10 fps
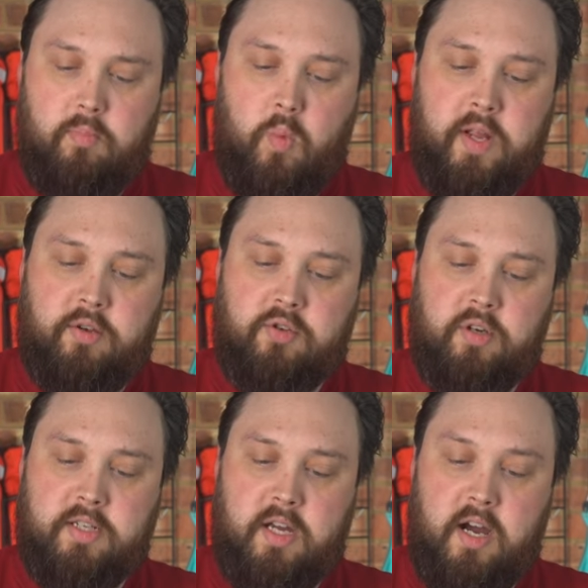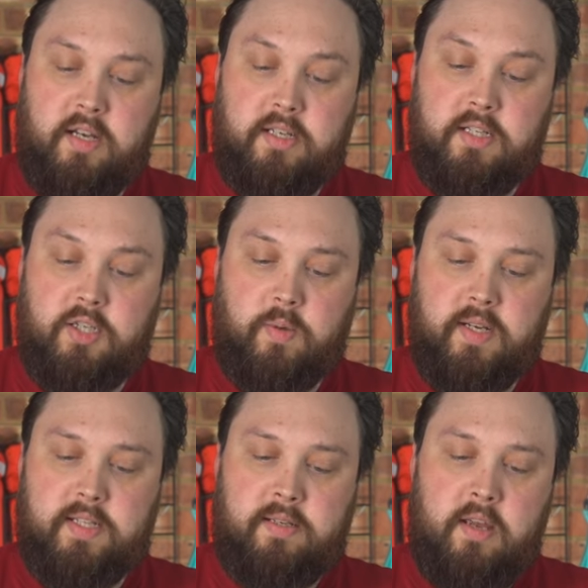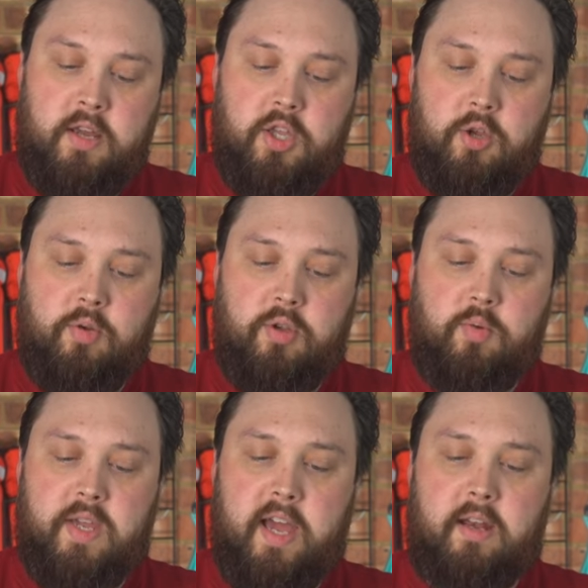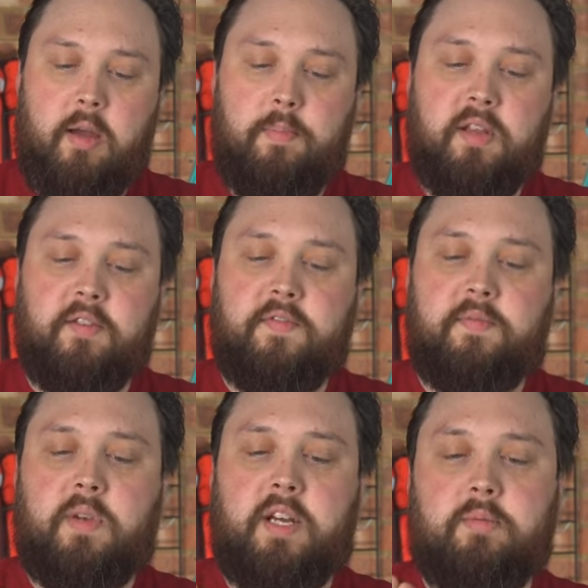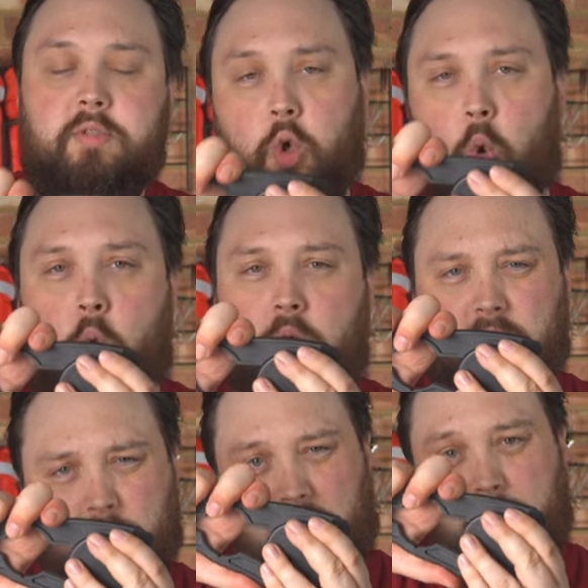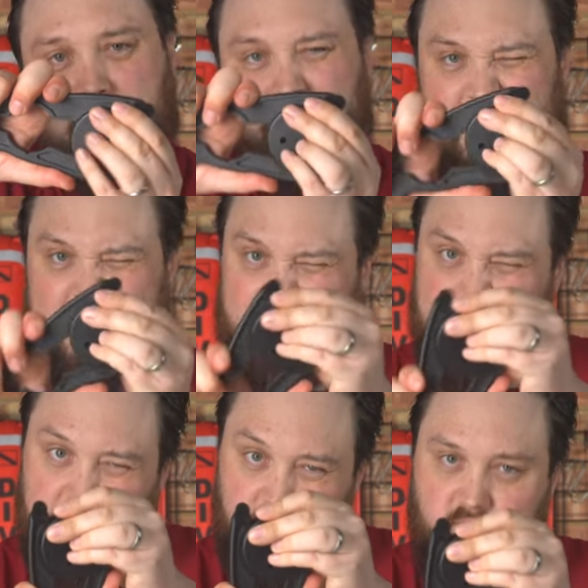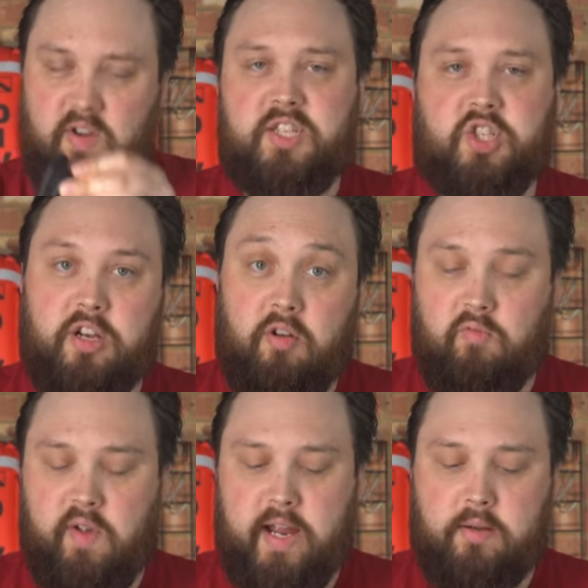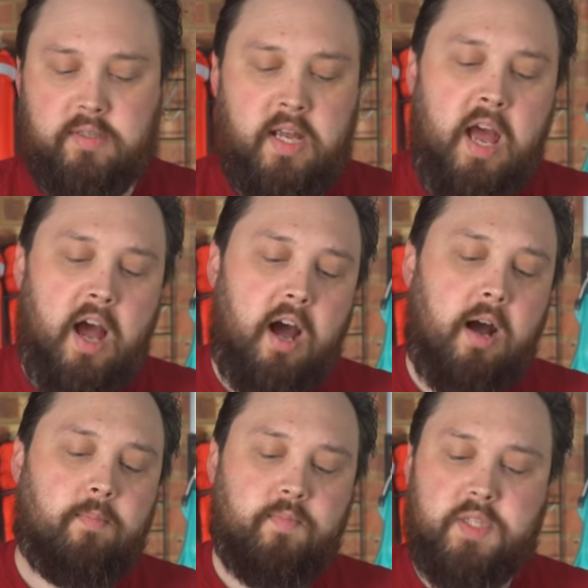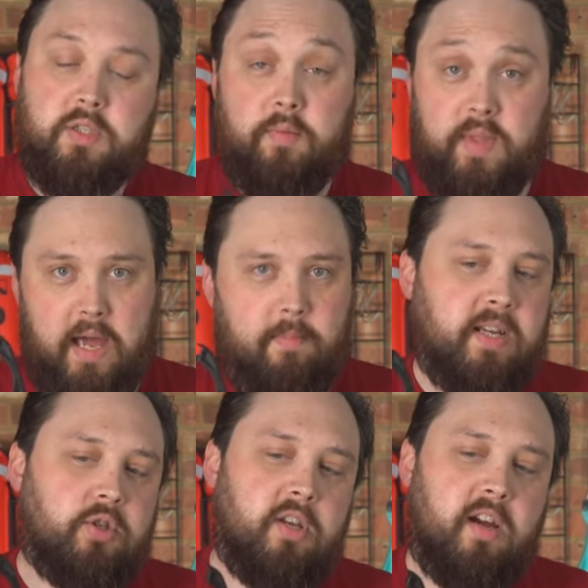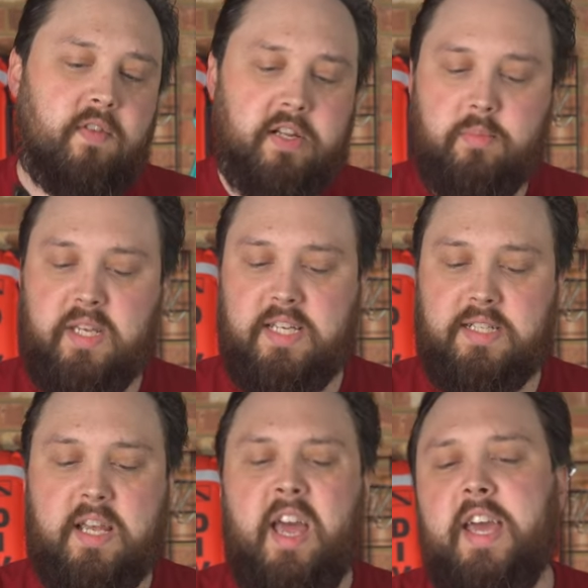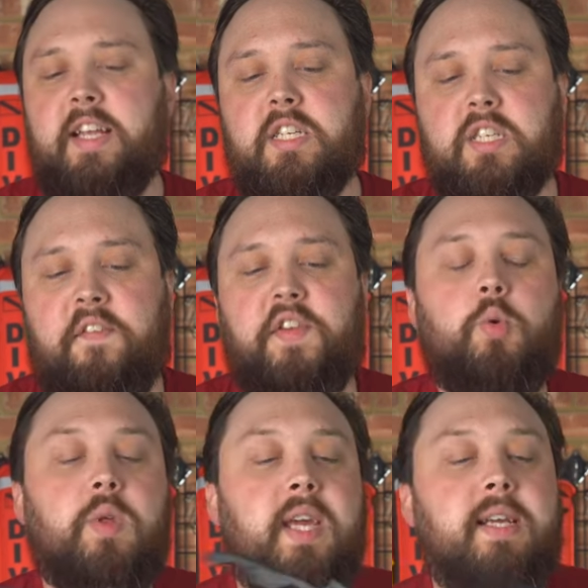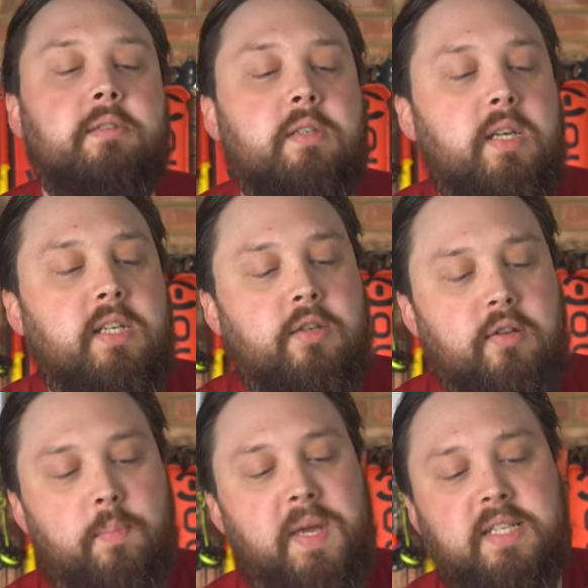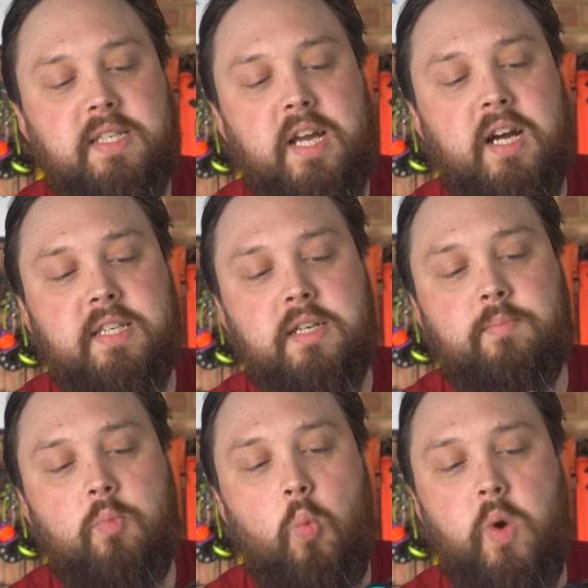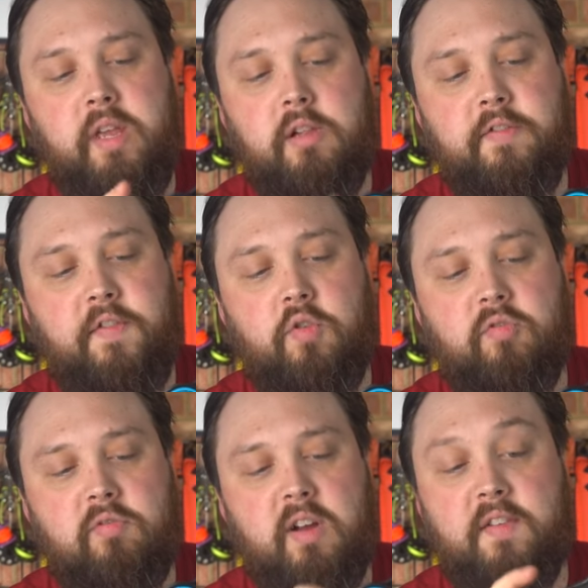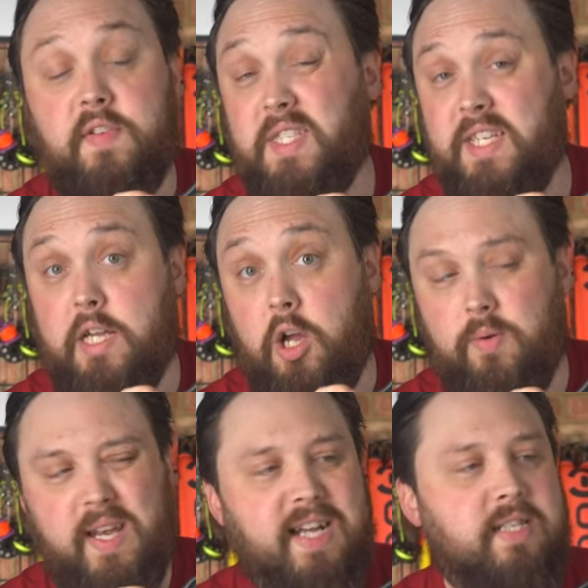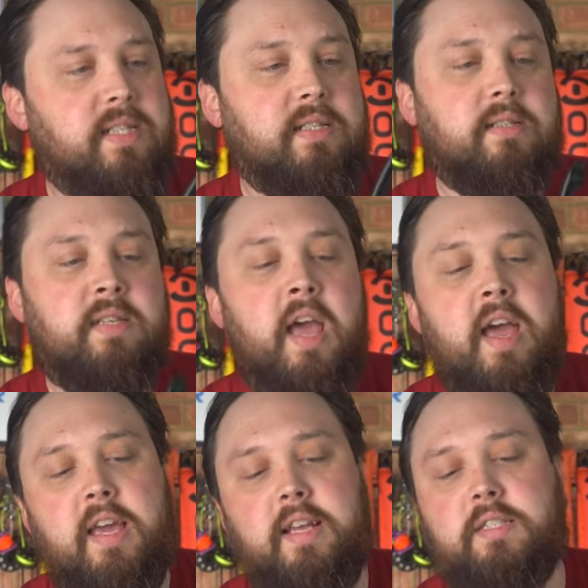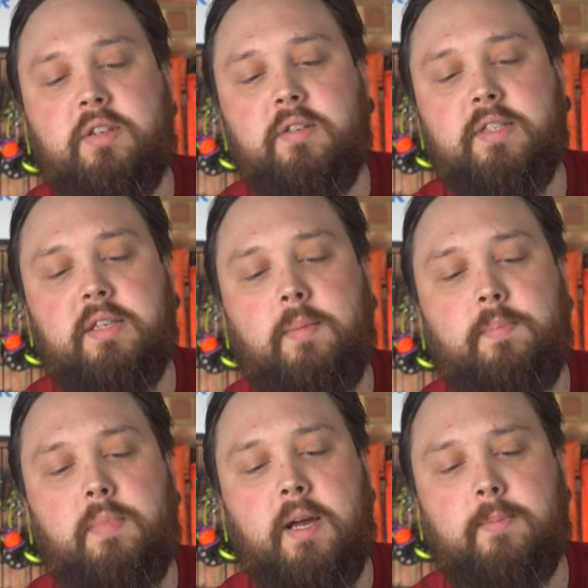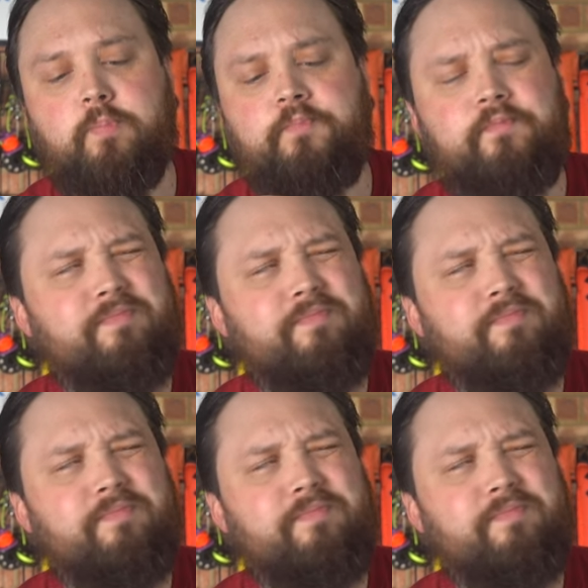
when you're trying to undo it, you get a bit of like torque to be able to wrench it around. So that makes your life a little bit easier. It does a few things. It's got the pizza cutter wheel for silicone neck seals. It's got some